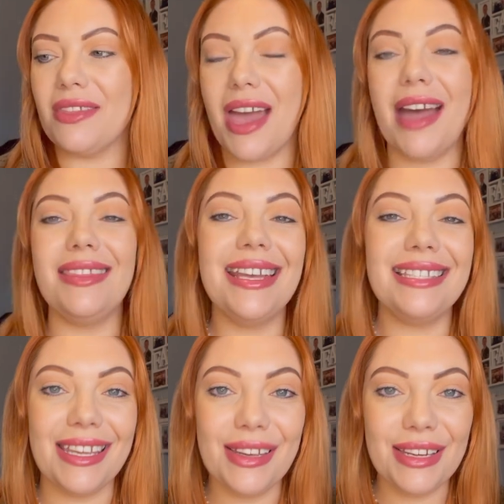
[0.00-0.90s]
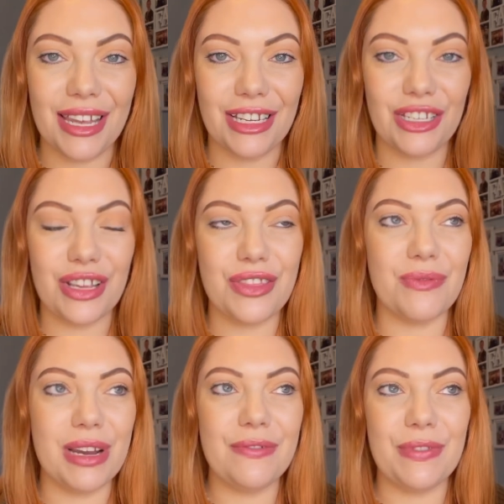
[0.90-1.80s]
and they're teenage.
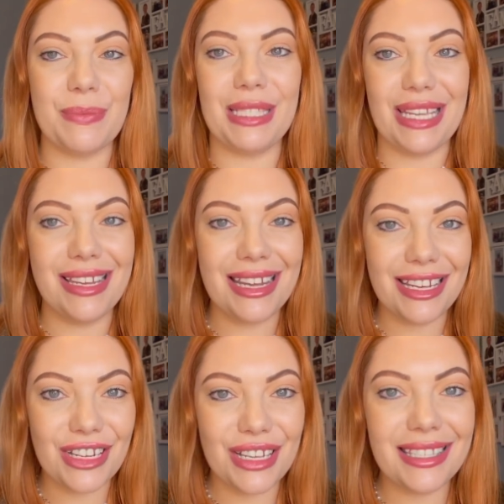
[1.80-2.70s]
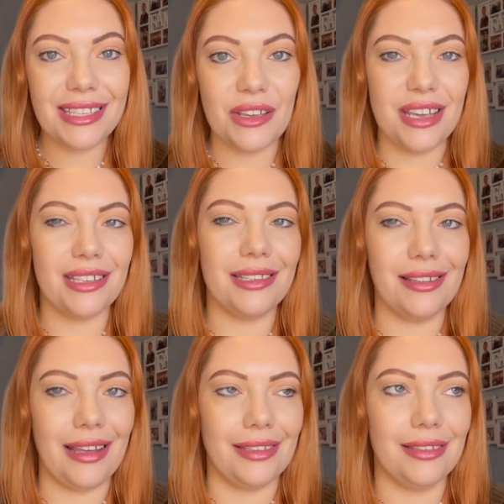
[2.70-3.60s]
3 of them are teenagers, so they
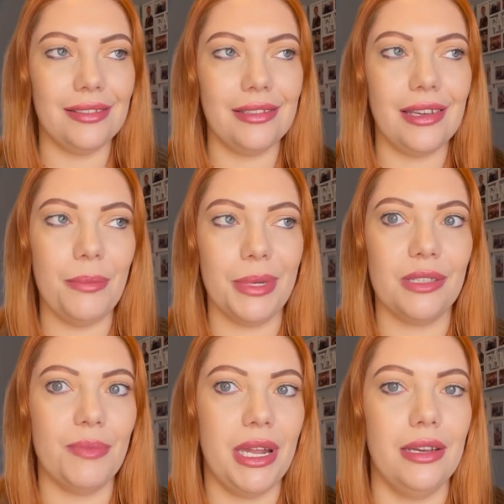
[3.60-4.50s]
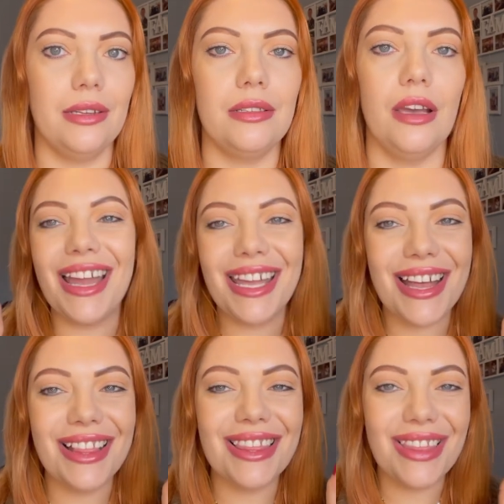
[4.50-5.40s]
get a bit smelly. So I
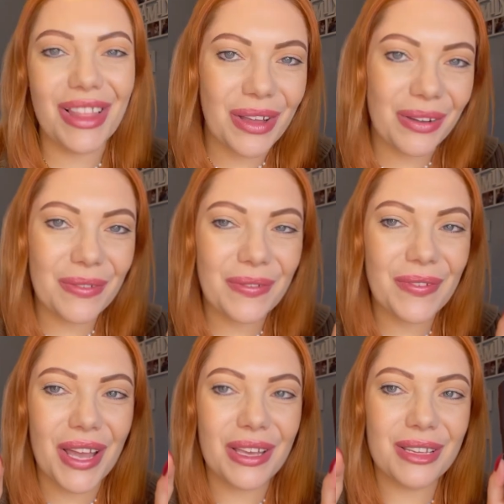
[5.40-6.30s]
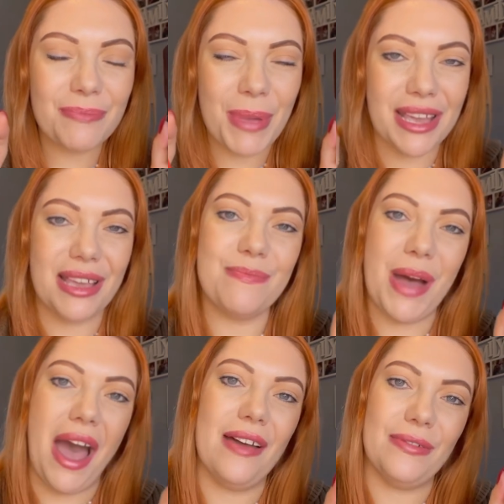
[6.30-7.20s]
love picking
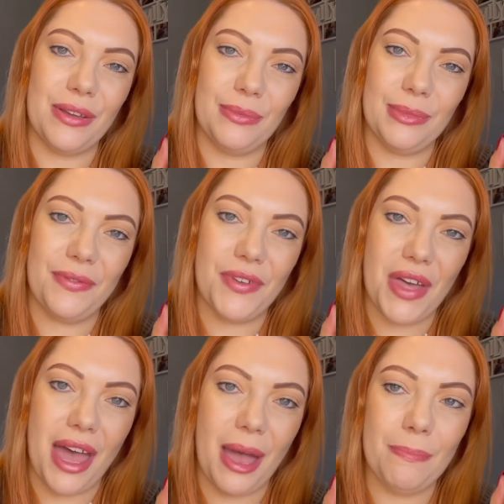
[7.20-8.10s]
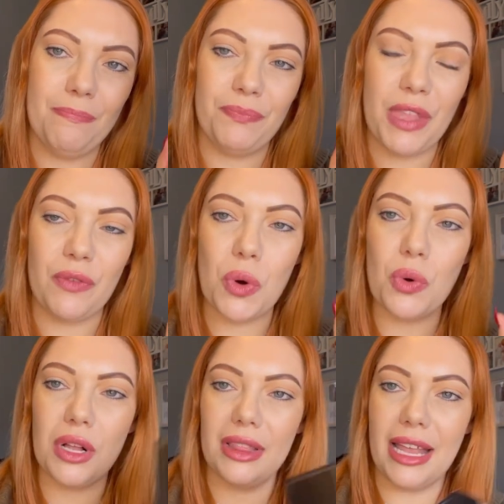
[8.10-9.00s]
perfumes for them. They've all
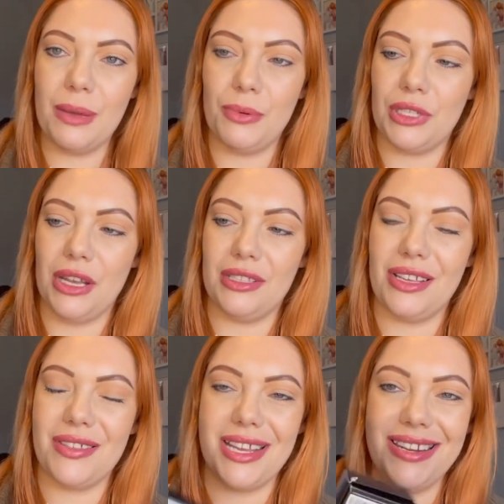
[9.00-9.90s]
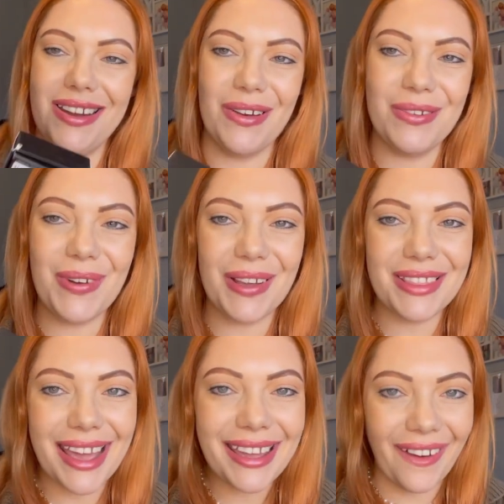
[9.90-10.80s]
got labels on, so they know what
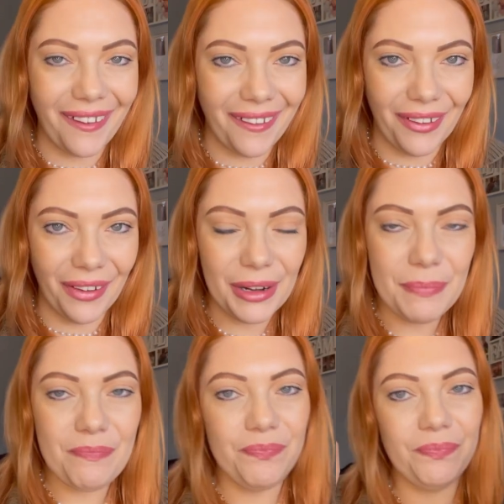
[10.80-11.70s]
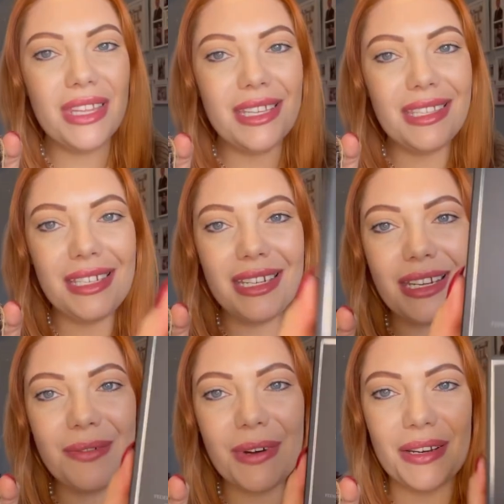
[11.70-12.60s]
they are. This
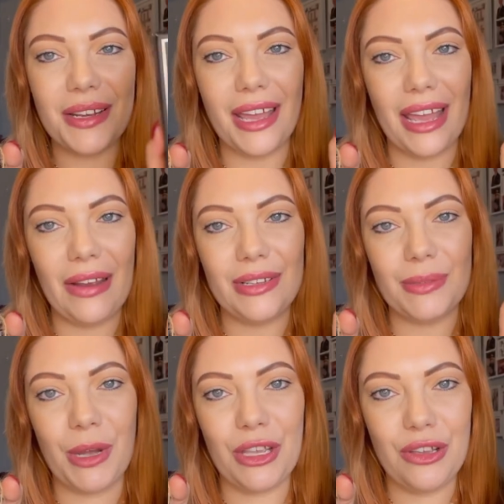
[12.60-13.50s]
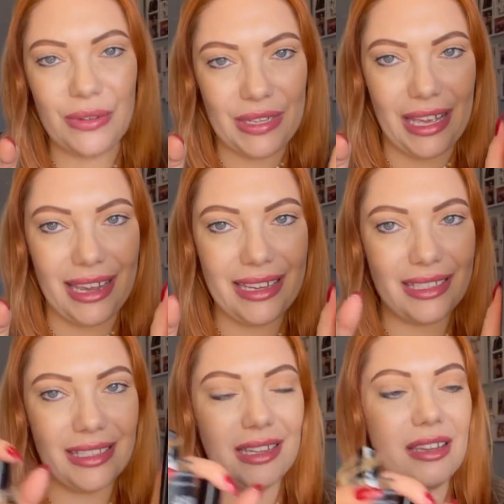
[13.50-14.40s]
Diddy one here is my
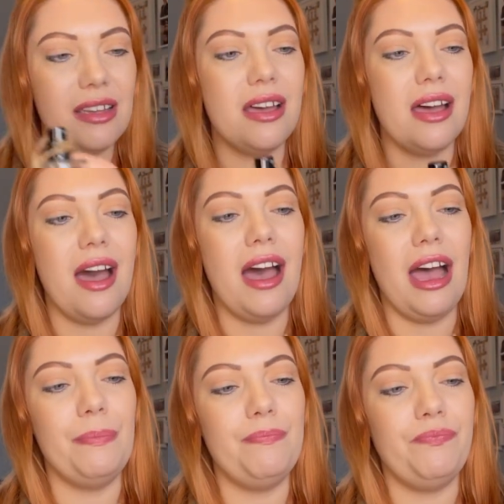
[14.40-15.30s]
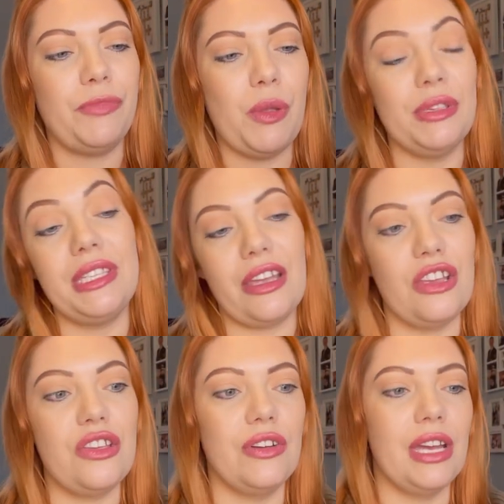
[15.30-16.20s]
youngest, well,
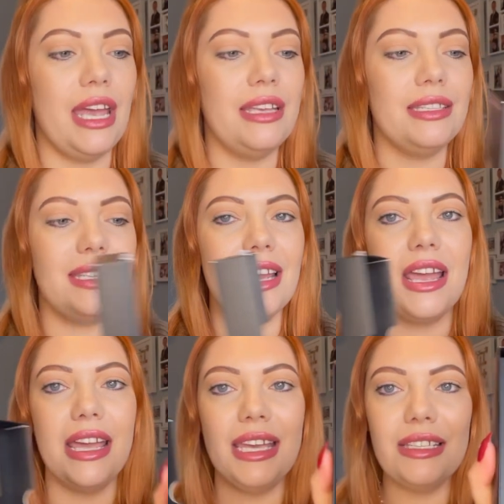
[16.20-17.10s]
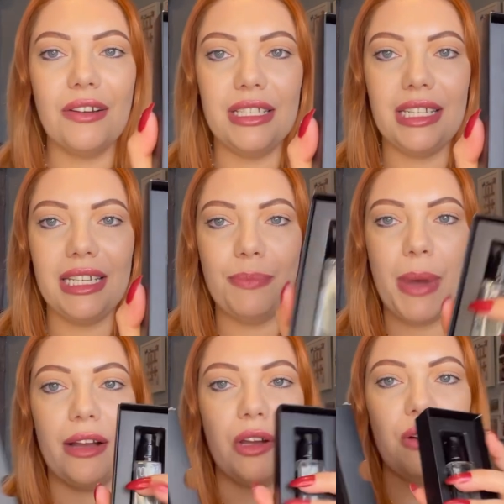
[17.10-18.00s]
second youngest. He's got a Diddy
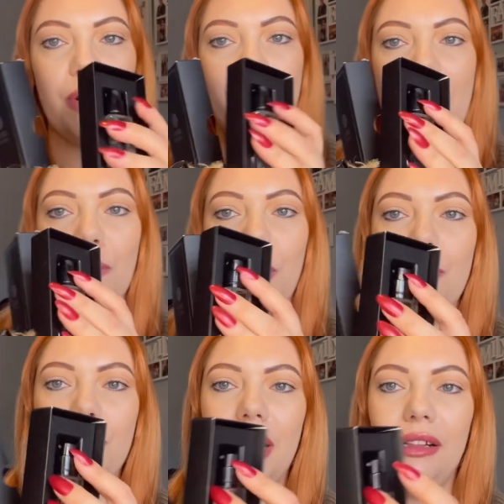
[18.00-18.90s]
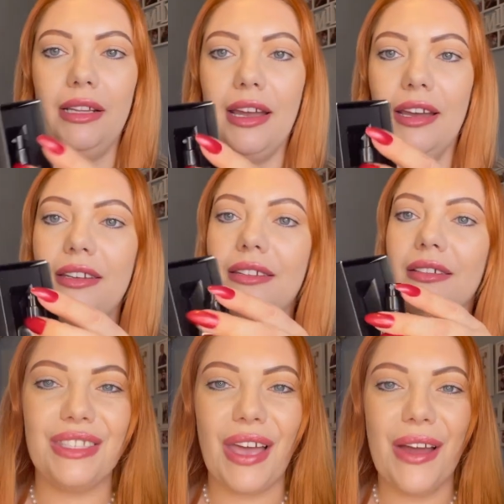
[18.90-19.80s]
Paco Rabanne 1 million.
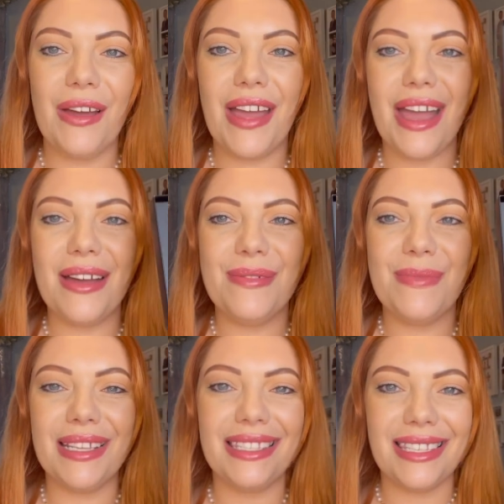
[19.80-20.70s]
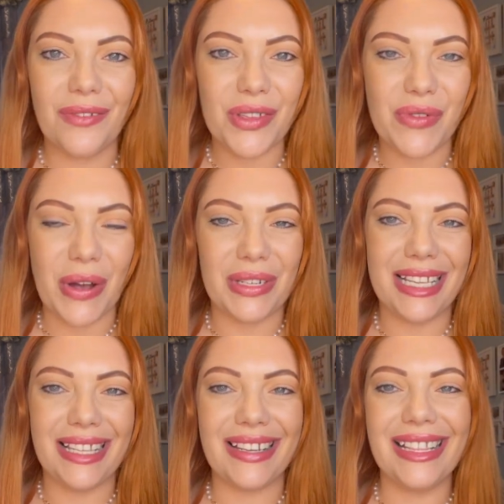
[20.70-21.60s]
So my 7-year-old,
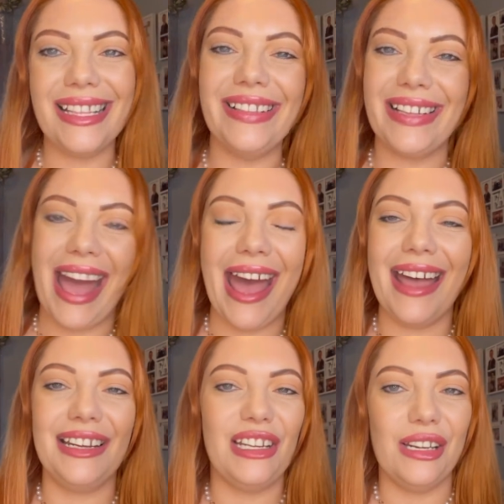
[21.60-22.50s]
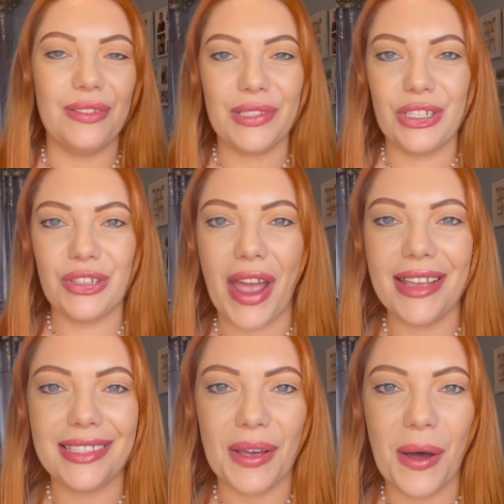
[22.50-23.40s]
he's like a little Ken, and he loves to
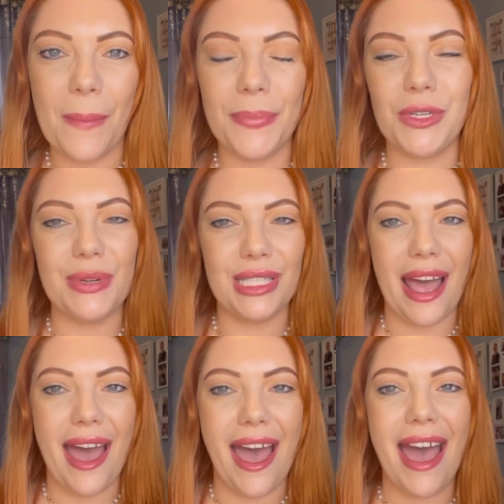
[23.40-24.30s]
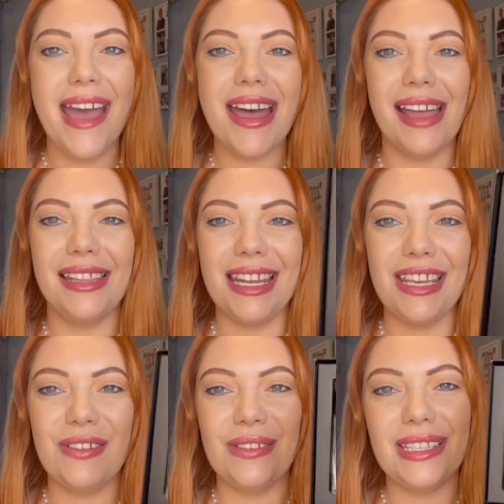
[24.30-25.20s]
dress up, do his hair. And then
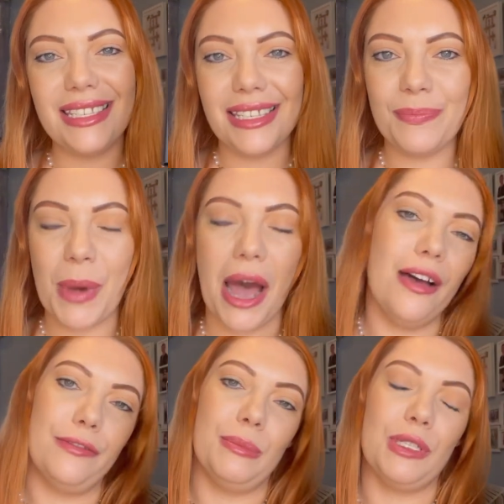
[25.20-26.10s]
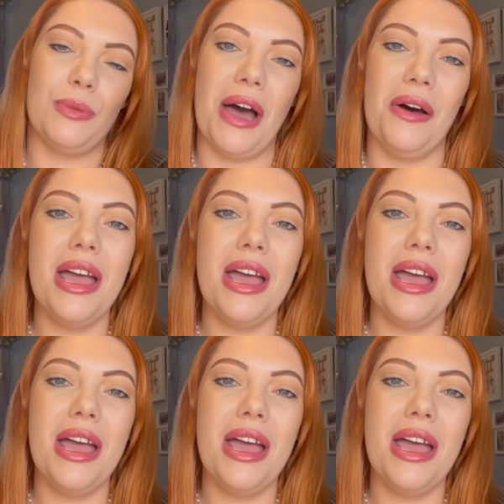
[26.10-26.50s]
he uses his perfume as well.